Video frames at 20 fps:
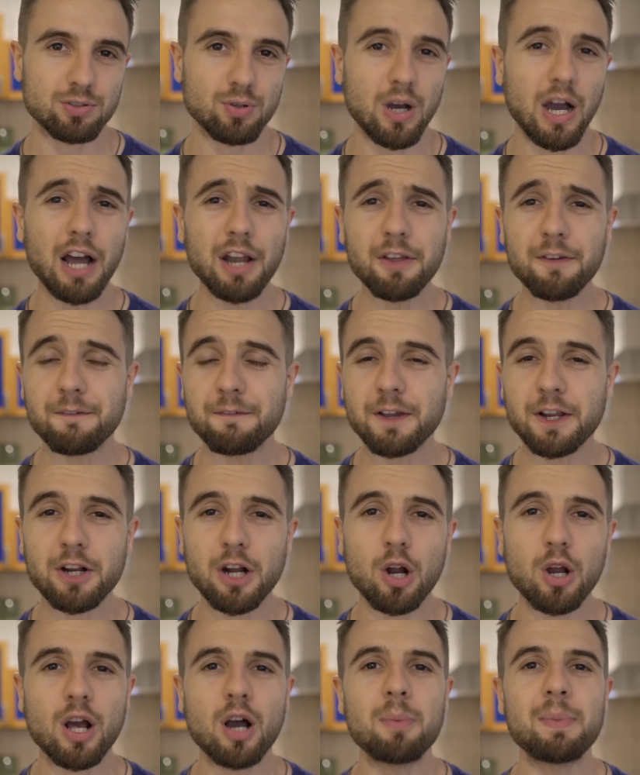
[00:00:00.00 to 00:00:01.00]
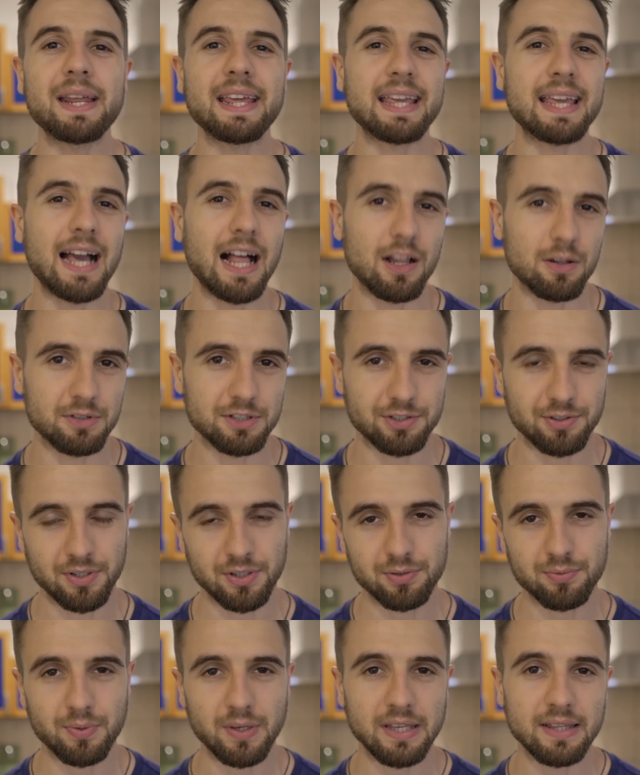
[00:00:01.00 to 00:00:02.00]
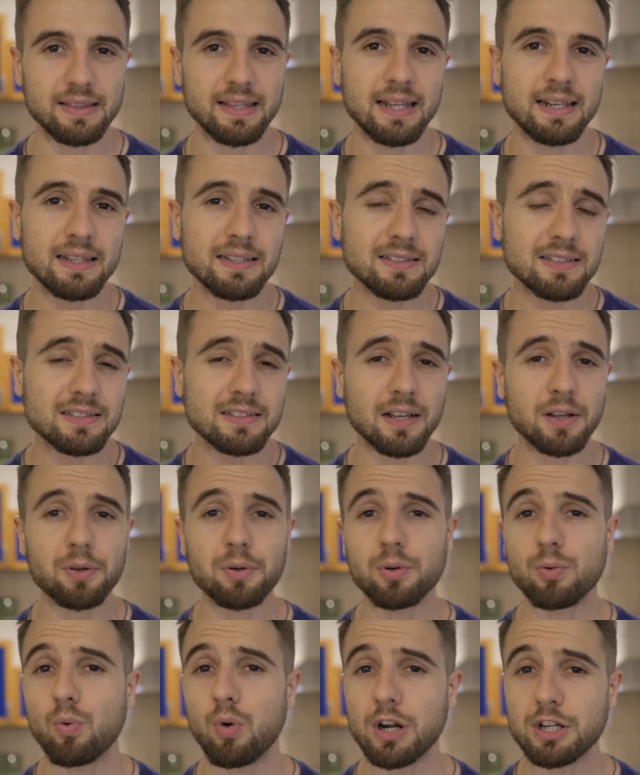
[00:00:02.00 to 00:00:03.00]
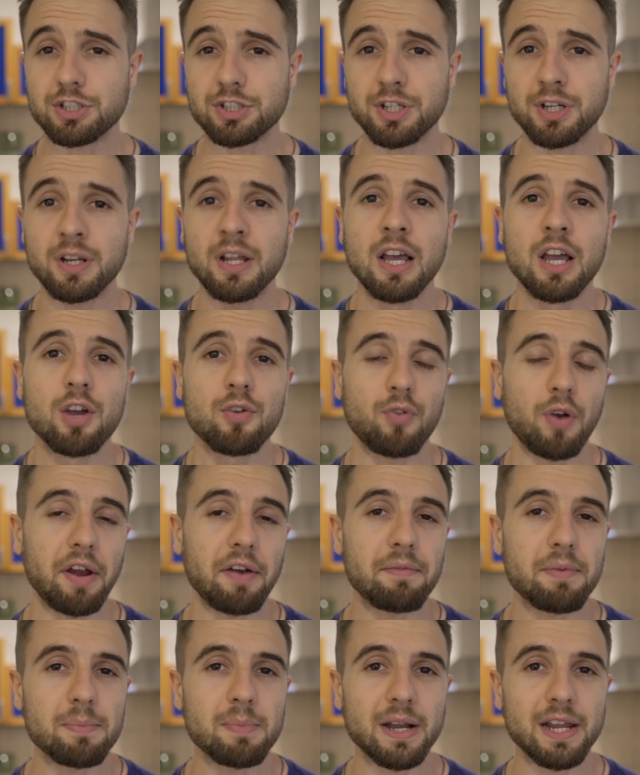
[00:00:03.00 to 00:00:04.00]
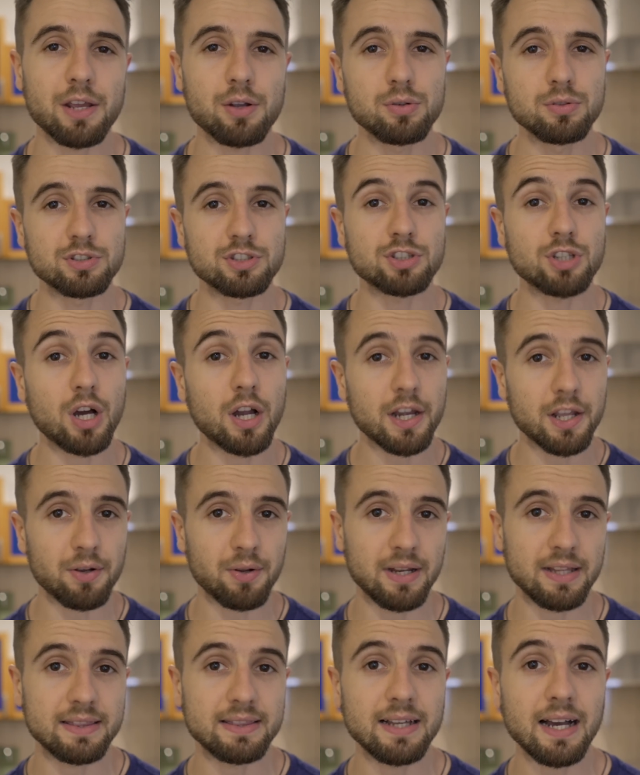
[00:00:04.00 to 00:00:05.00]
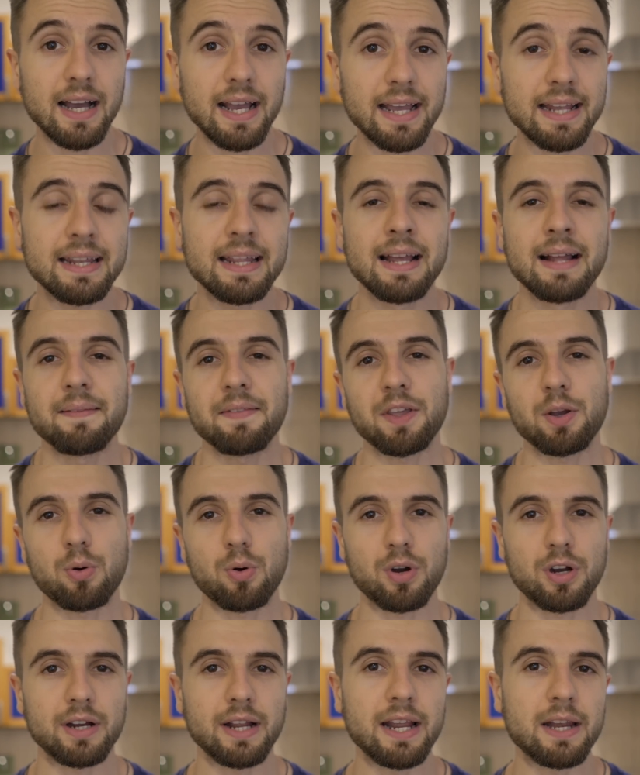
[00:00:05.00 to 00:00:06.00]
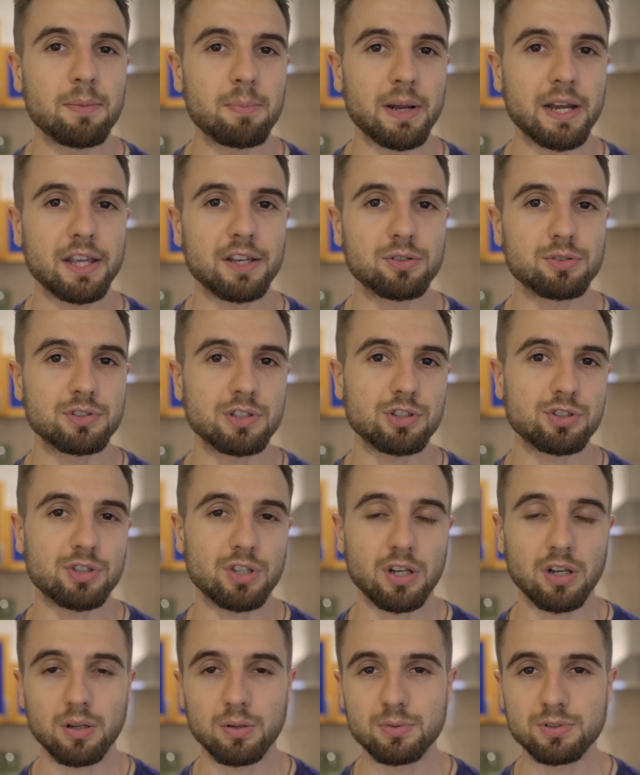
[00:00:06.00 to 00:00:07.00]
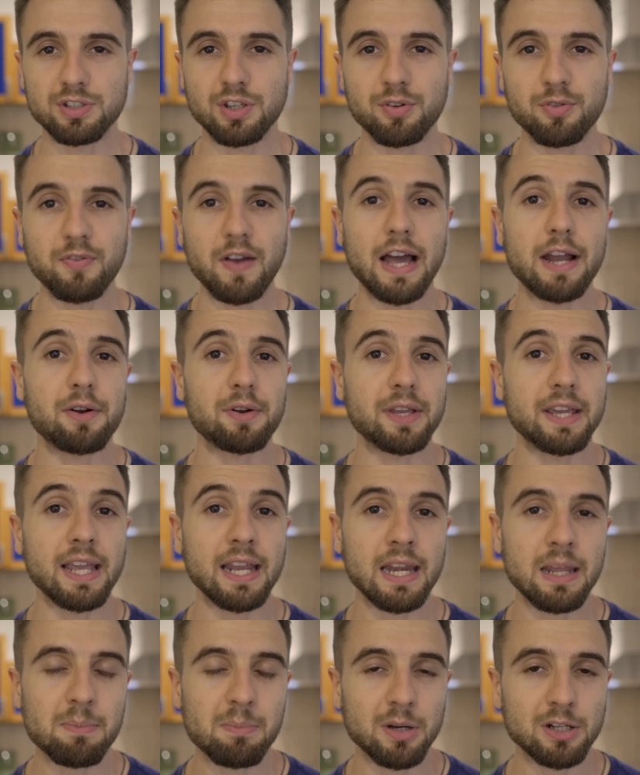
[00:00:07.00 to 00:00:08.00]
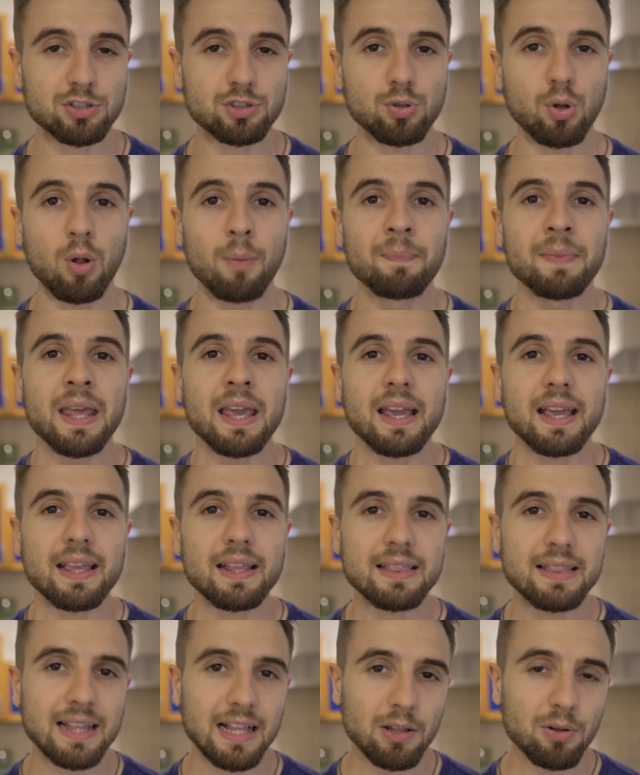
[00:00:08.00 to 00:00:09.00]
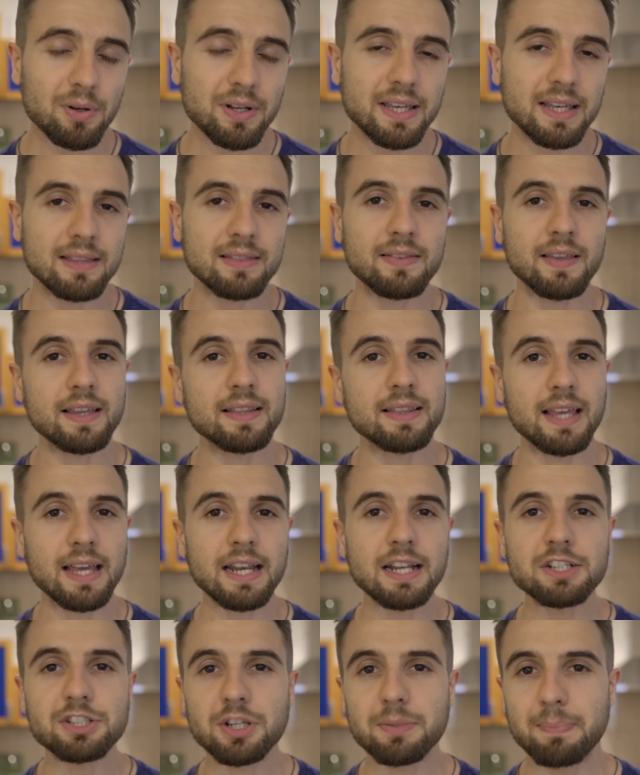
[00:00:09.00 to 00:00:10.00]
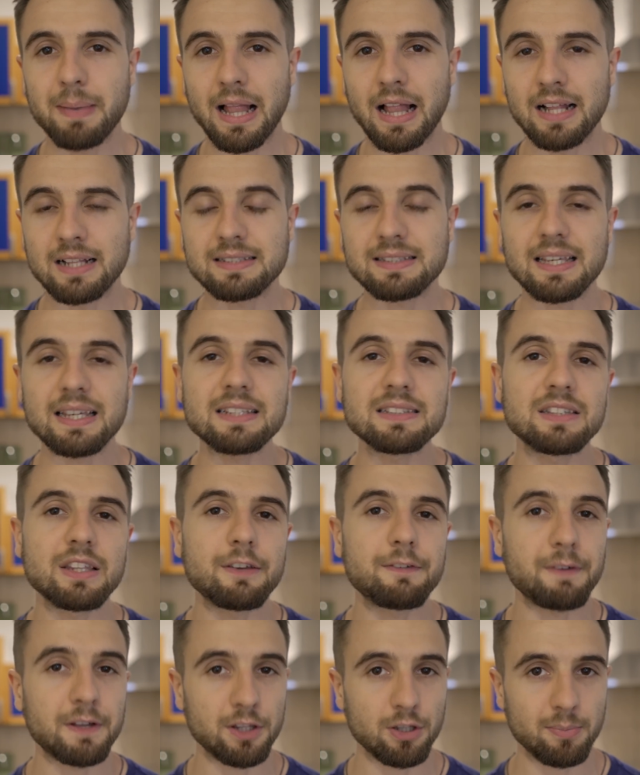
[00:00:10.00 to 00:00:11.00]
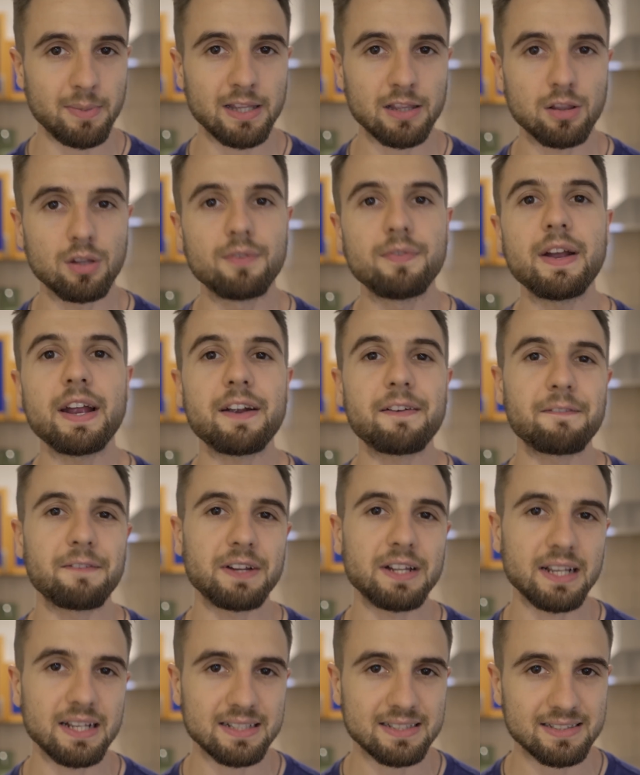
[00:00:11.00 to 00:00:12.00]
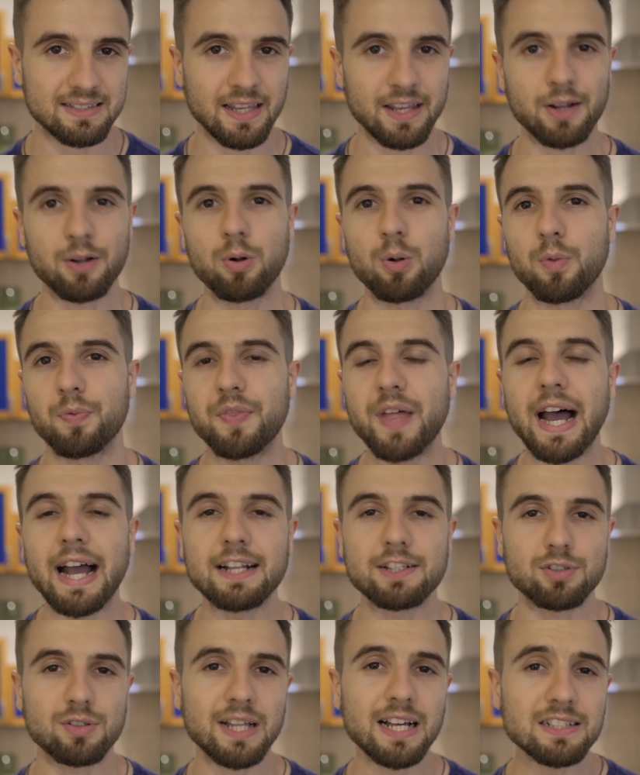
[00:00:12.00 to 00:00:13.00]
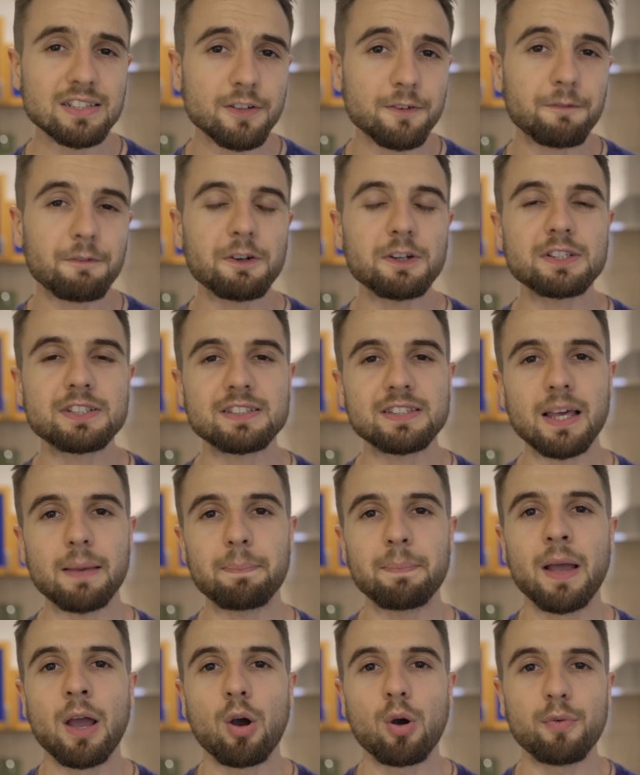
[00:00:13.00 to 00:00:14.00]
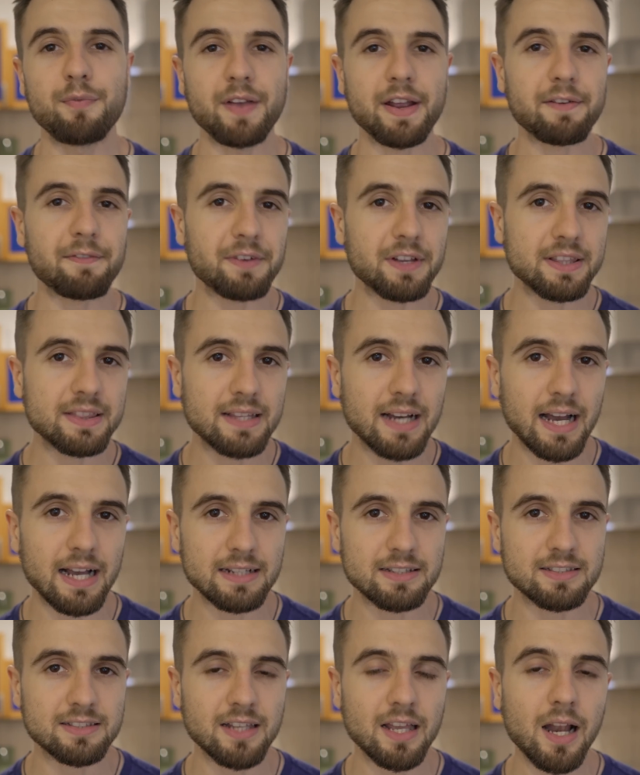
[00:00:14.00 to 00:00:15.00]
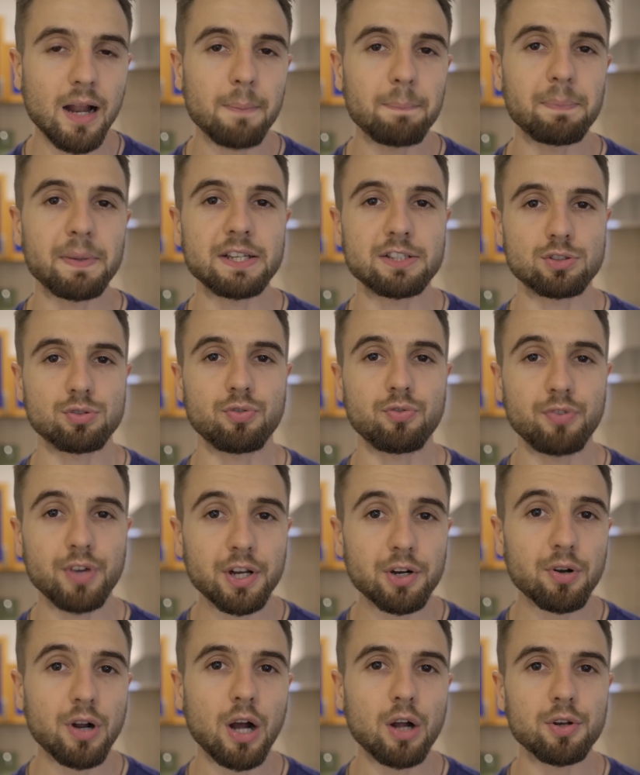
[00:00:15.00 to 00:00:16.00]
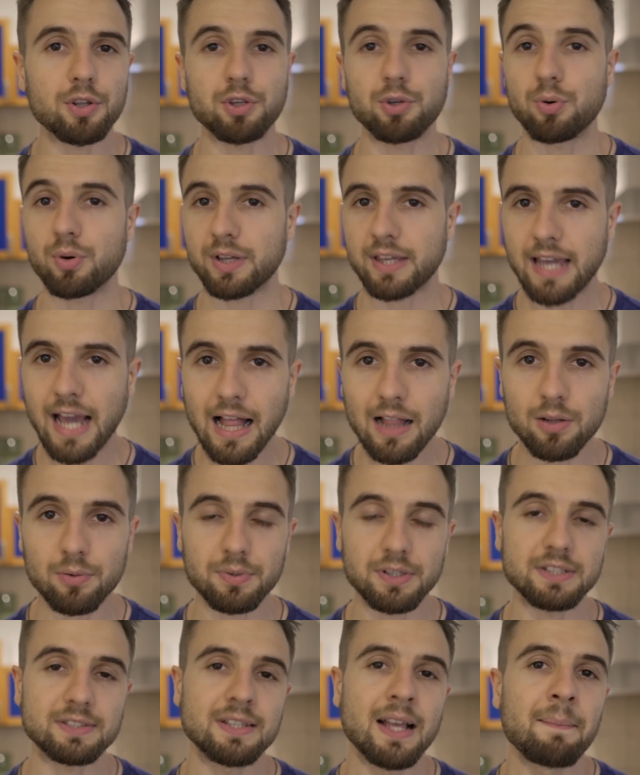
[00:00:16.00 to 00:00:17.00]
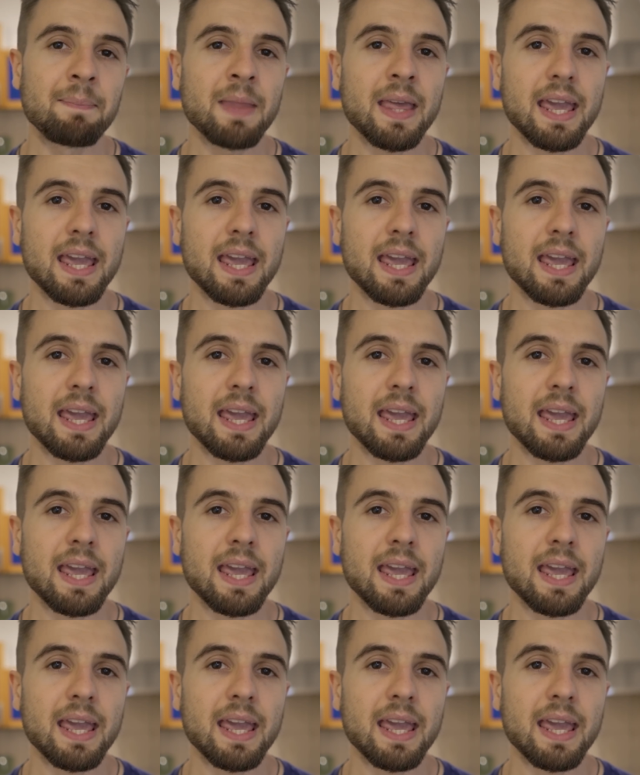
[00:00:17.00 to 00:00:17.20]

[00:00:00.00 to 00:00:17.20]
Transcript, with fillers: So how do you figure out how many calories you need to eat? And this is a good question for everybody who's starting on a diet or anybody who's interested in losing fat or gaining muscle caloric intake, the energy balance is the fundamental of every single diet. So that's the first step of every diet setup is to figure out your calories.